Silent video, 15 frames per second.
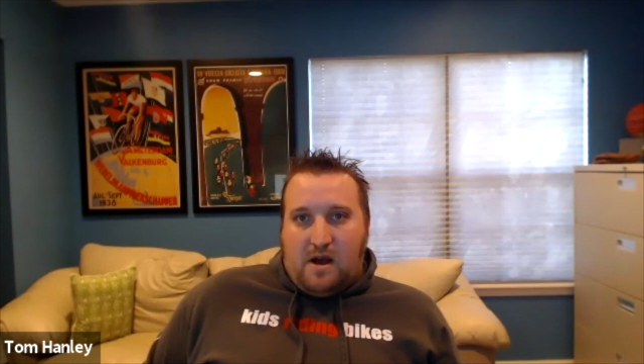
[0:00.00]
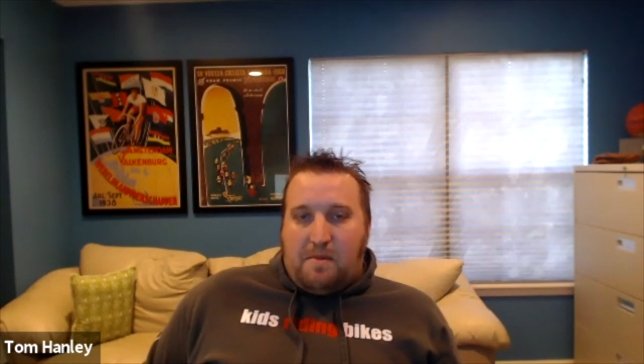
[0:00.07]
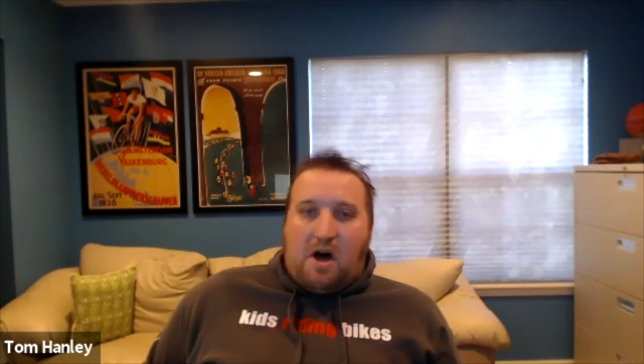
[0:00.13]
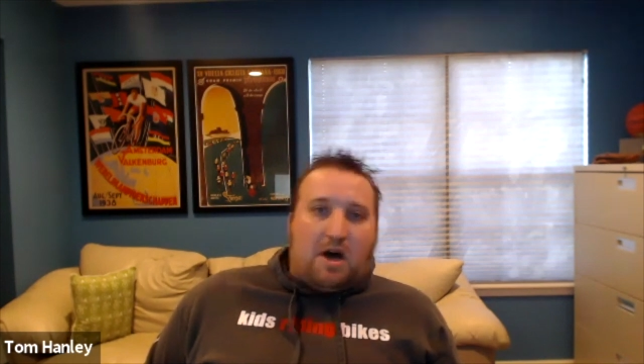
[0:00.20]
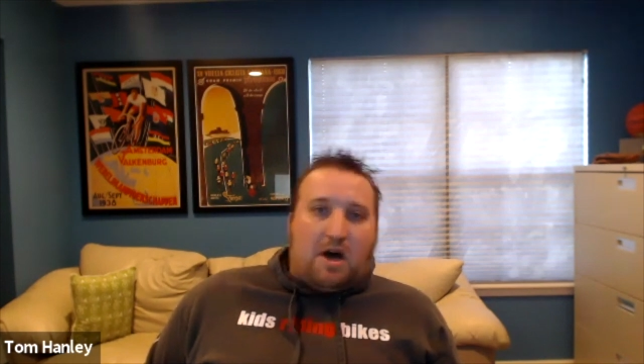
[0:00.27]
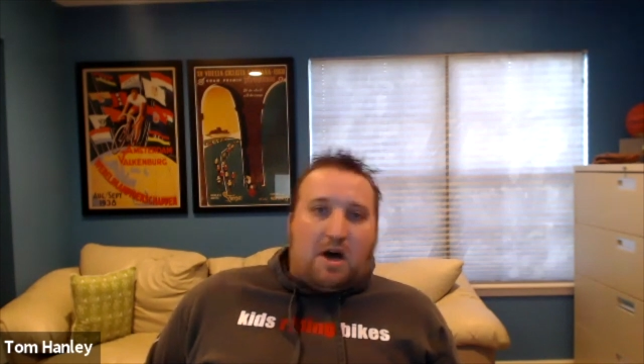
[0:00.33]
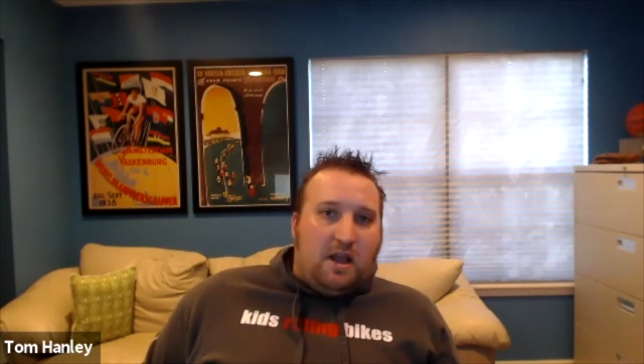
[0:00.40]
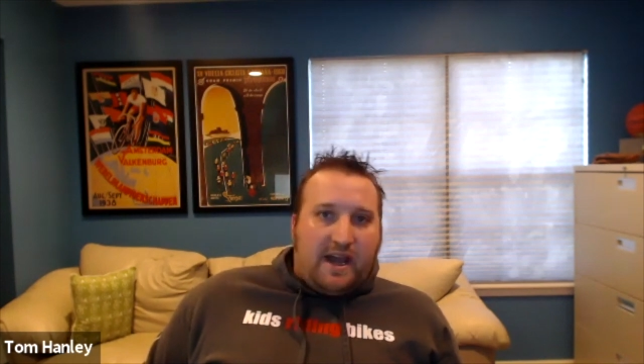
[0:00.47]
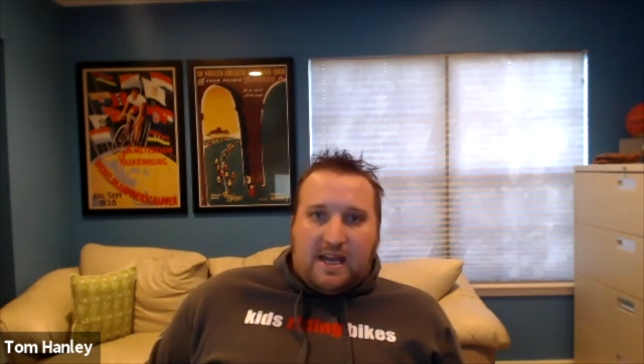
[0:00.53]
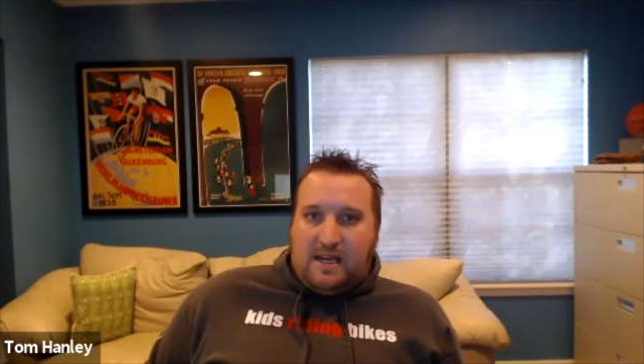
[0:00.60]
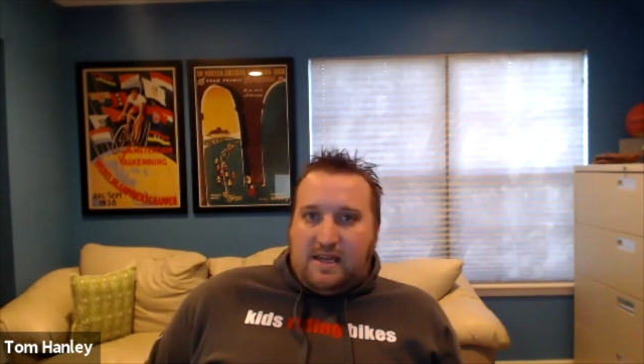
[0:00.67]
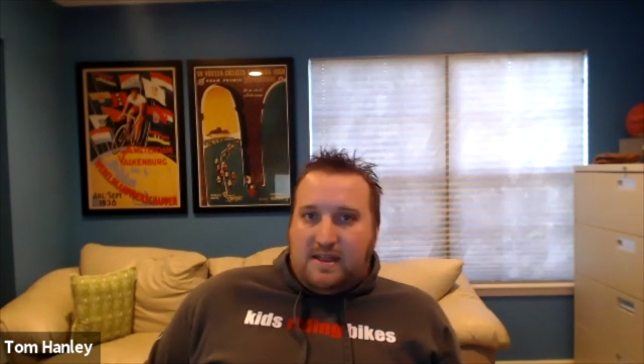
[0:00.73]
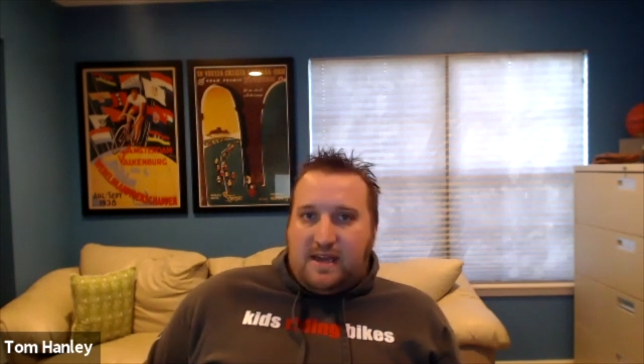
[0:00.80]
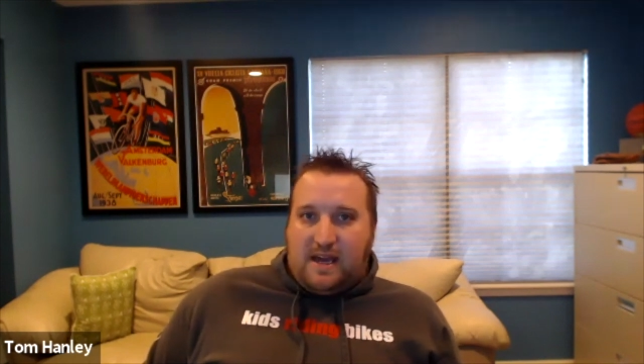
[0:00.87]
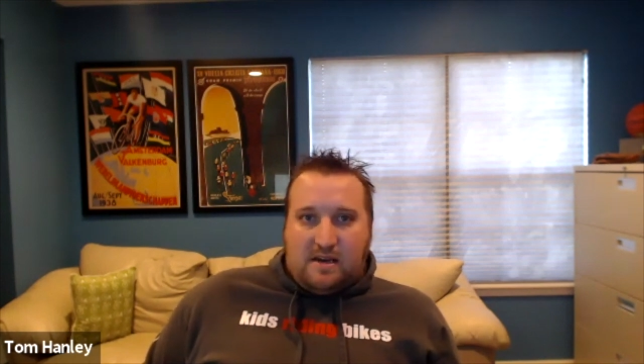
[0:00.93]
unlike
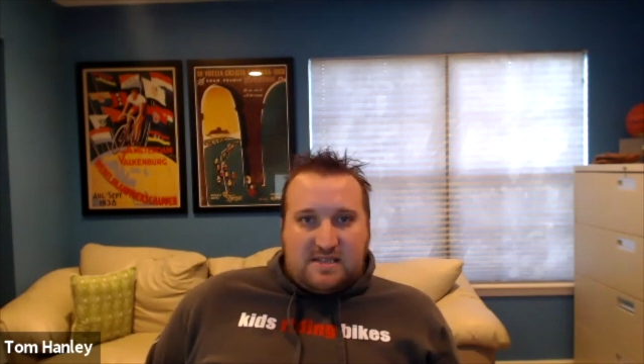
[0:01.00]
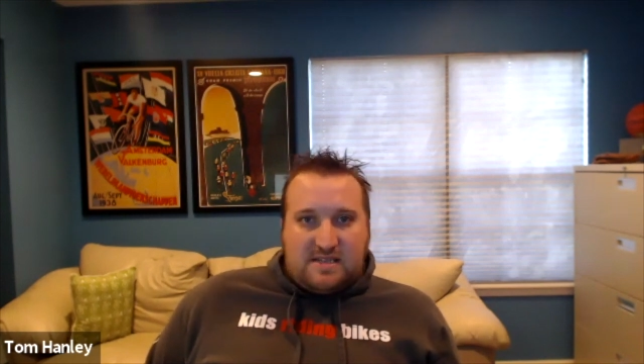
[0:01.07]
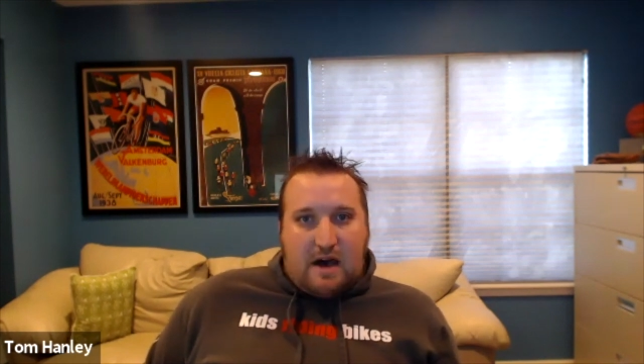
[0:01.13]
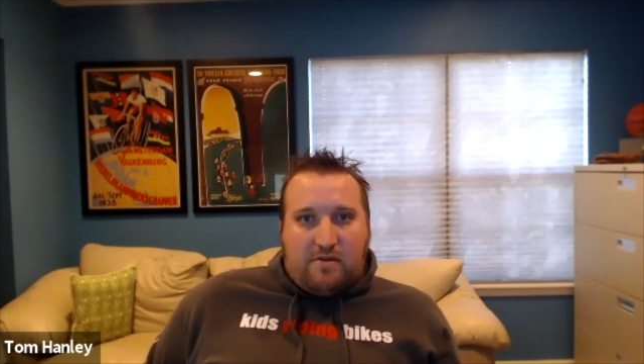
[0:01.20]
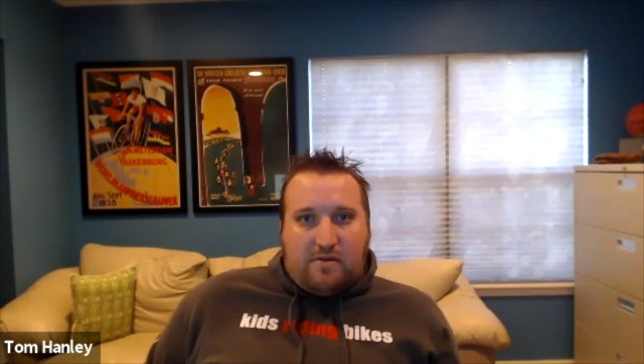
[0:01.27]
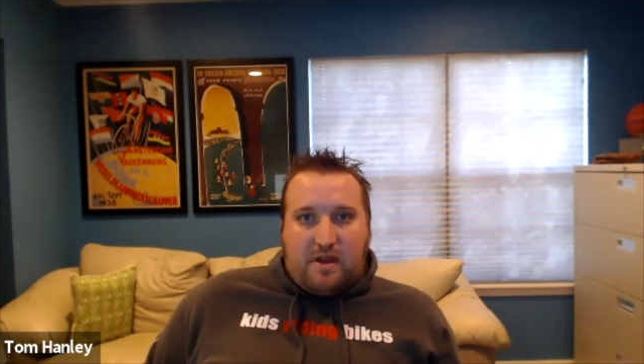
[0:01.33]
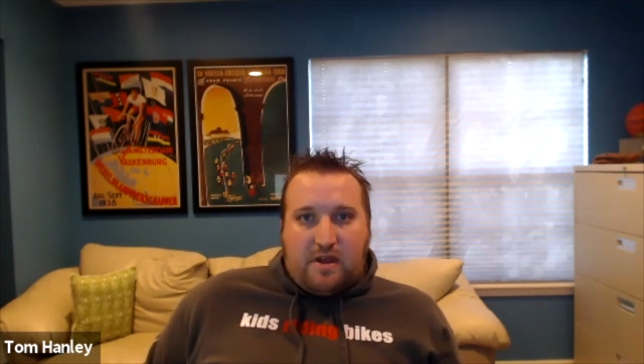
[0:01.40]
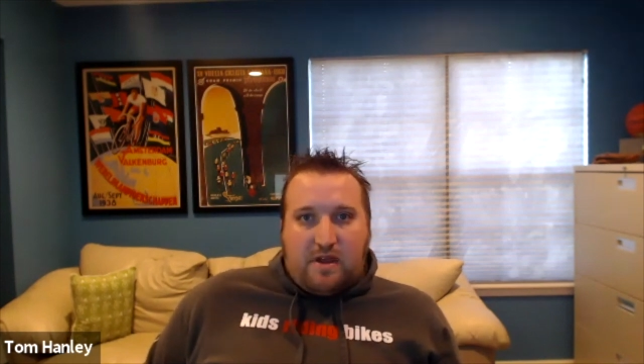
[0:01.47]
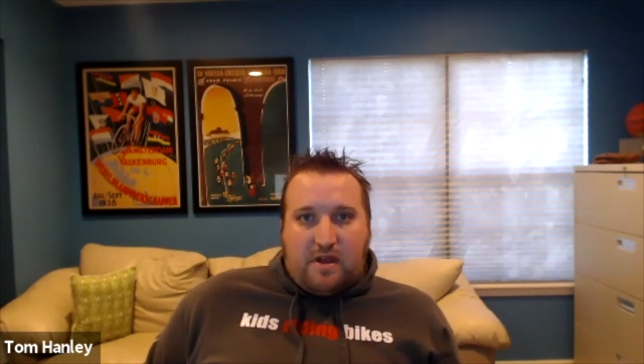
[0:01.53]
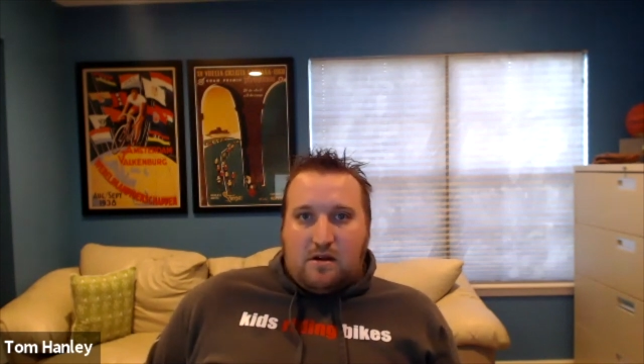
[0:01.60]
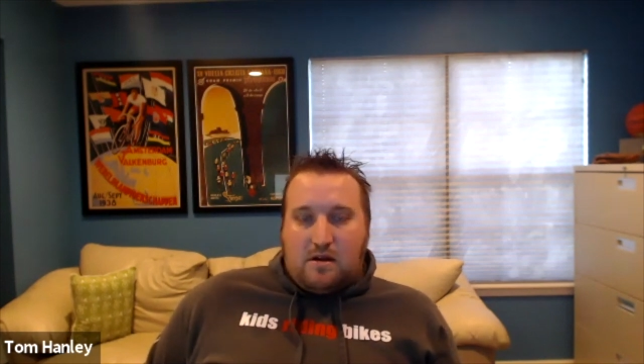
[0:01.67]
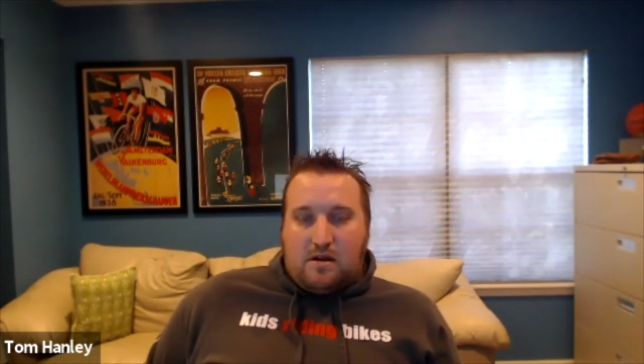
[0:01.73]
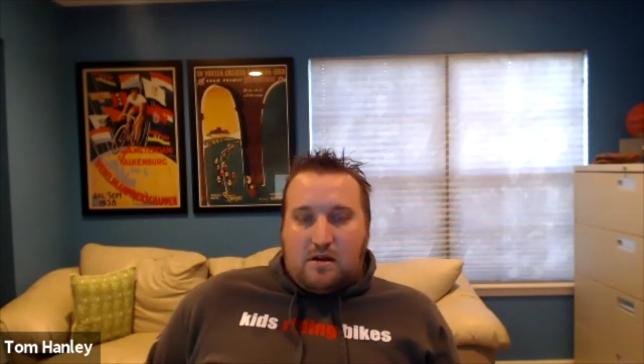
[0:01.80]
anything else out there,